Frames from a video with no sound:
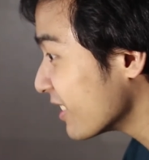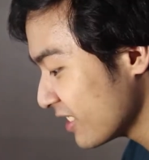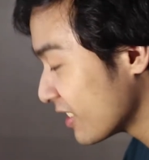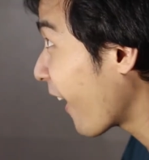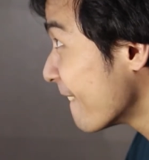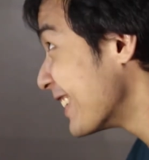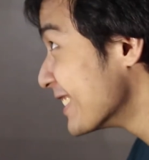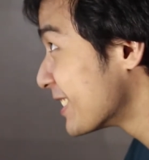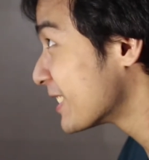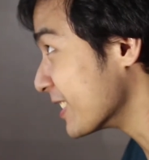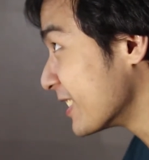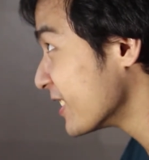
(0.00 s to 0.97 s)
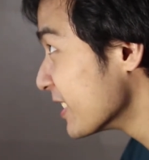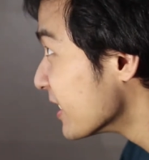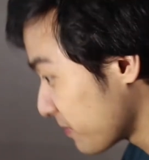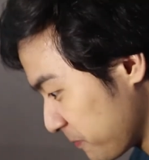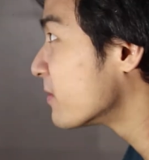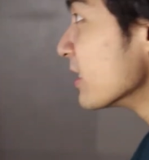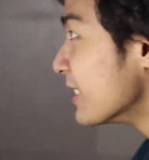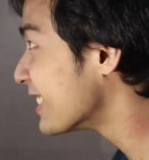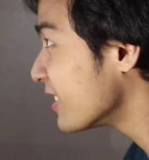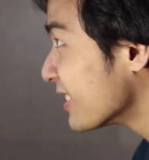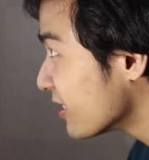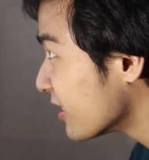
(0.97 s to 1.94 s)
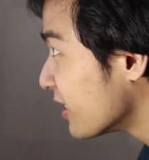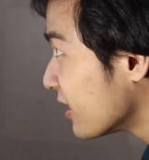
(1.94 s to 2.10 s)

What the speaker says: was almost like I was in a trance.